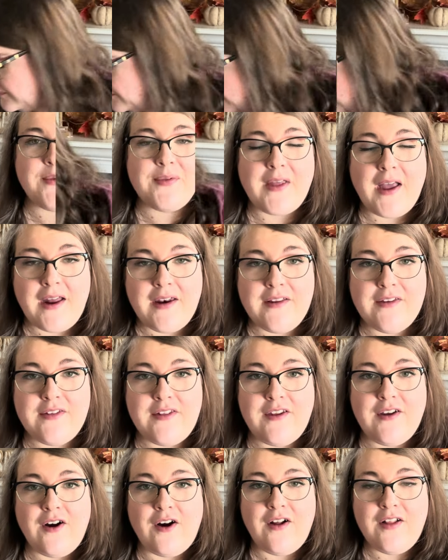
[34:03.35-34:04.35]
So that is
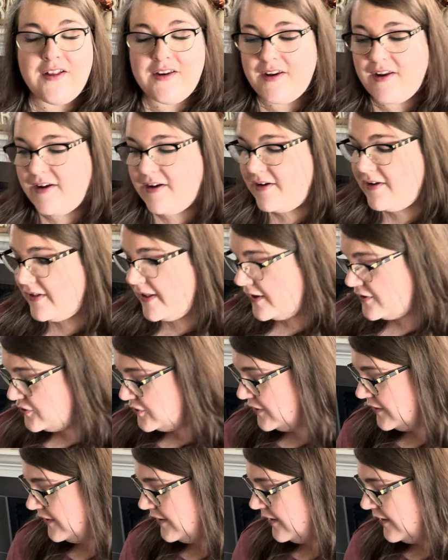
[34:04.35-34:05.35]
the holiday
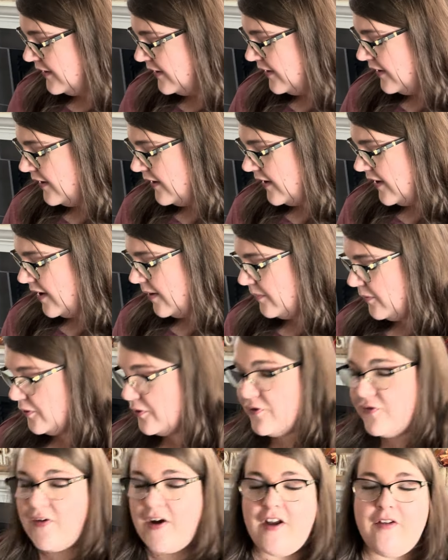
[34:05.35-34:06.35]
collection. Um,
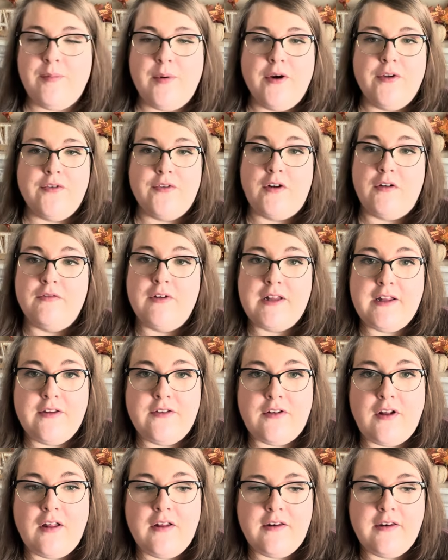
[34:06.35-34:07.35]
those five bars are all really
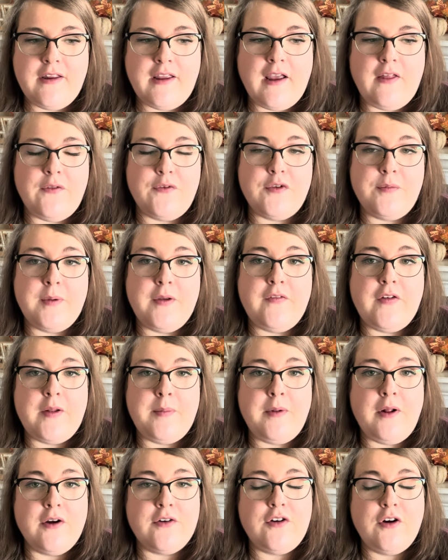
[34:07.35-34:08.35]
solid, and again, those will be
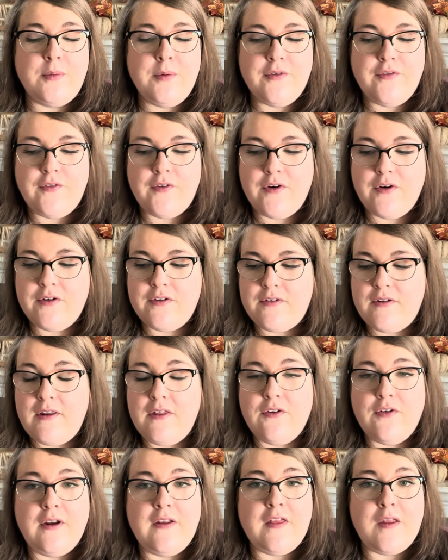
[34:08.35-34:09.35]
available October 1st,
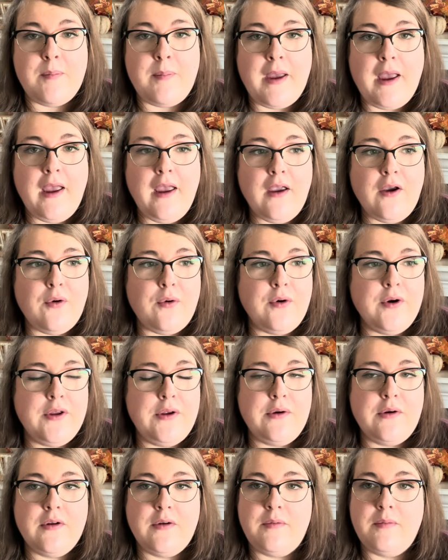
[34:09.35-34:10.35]
either in the bag or
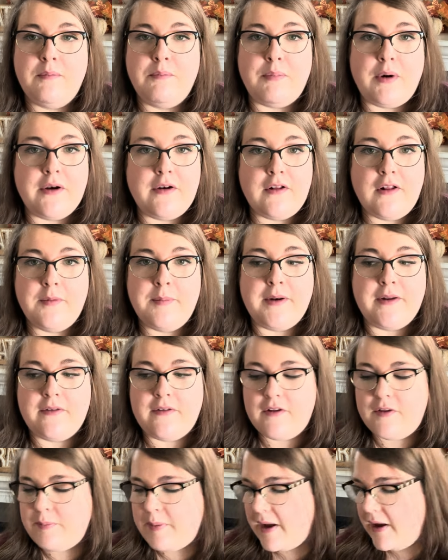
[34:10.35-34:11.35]
you can bundle them in a
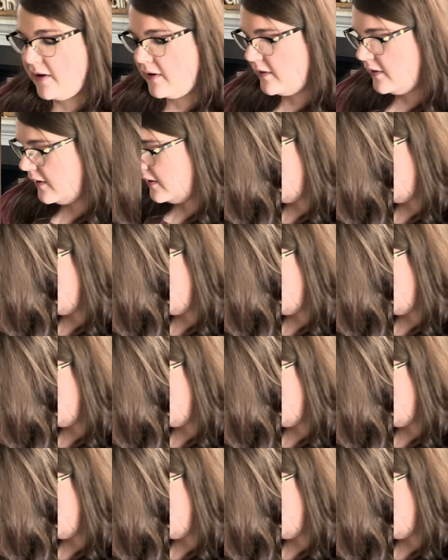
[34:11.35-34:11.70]
six pack.